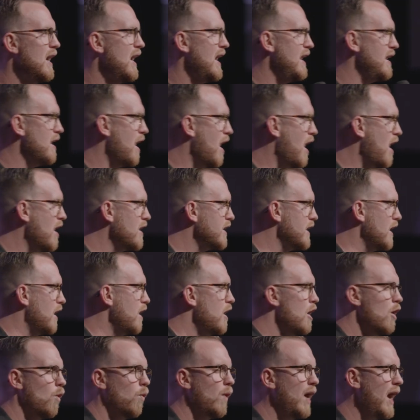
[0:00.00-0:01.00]
and hunger
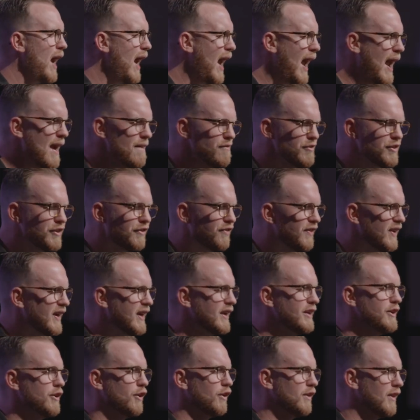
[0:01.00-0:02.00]
where everything
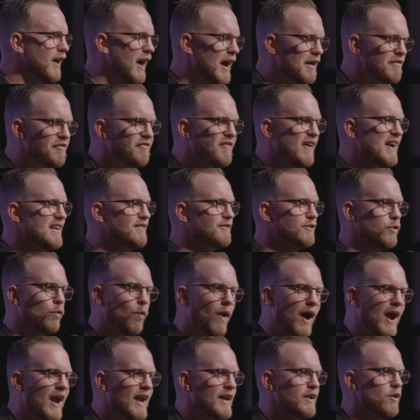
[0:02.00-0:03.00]
in your life fades
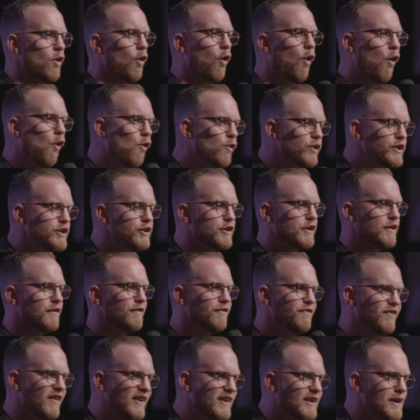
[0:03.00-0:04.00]
away and all you can
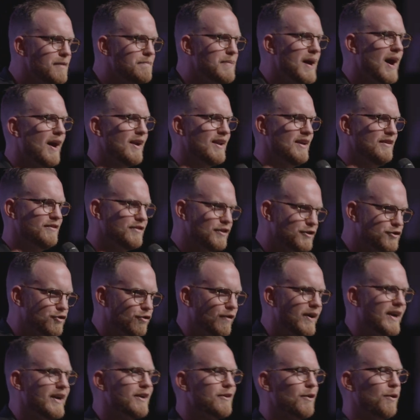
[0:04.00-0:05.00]
think about is a
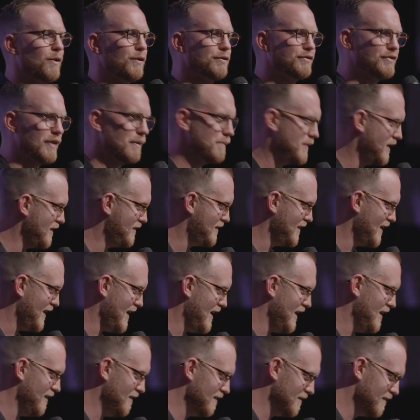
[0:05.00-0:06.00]
drink or something to
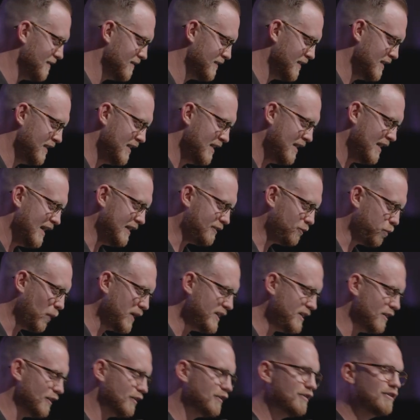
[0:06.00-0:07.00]
eat. It's when
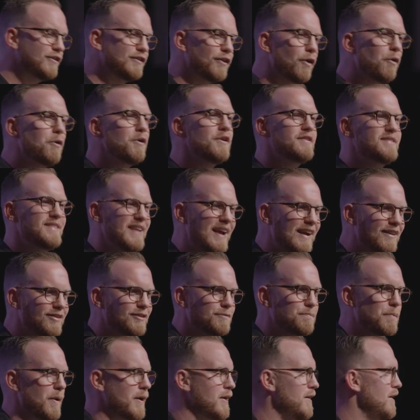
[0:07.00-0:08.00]
you're so
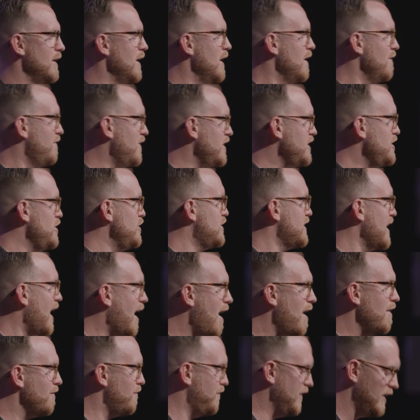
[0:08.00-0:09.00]
desperate that you
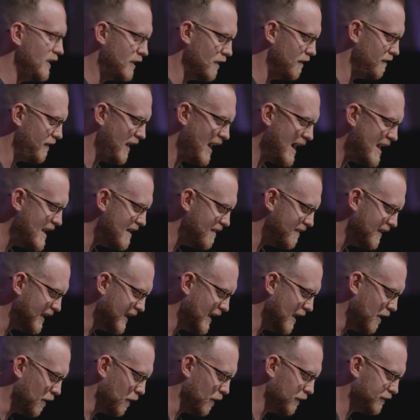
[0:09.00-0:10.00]
can't think of anything
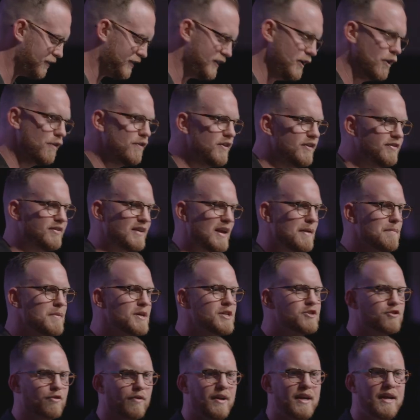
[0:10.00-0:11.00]
else. You know, this
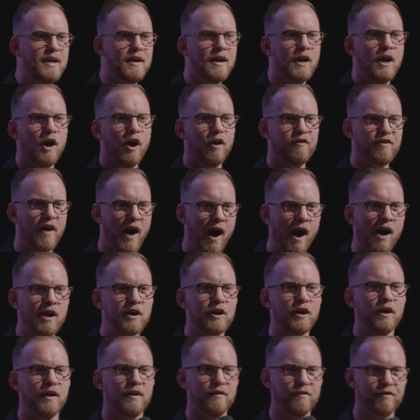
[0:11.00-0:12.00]
imagery of
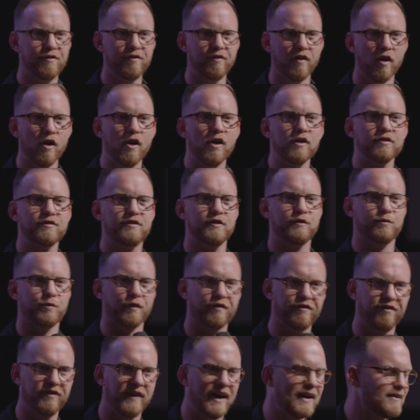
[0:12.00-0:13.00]
hunger and thirst is
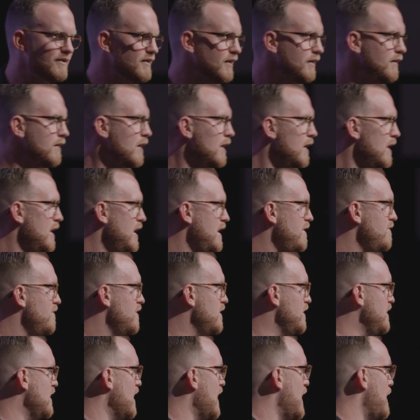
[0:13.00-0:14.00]
reflected in the